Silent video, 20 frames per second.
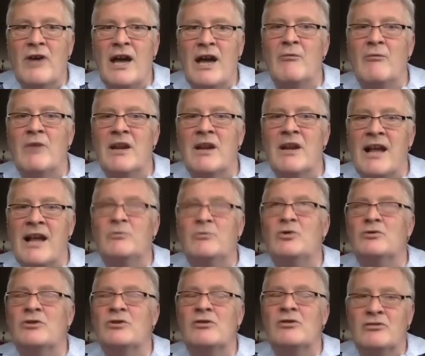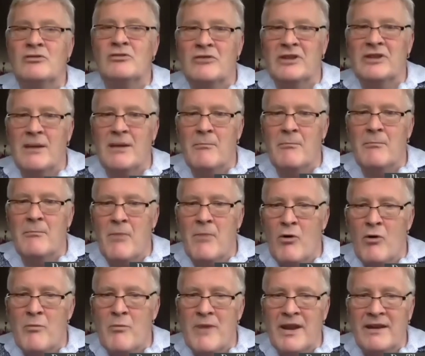I will come to Toronto in a
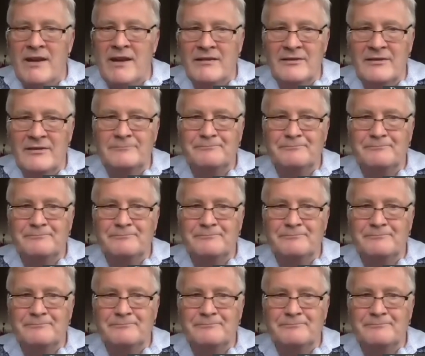moment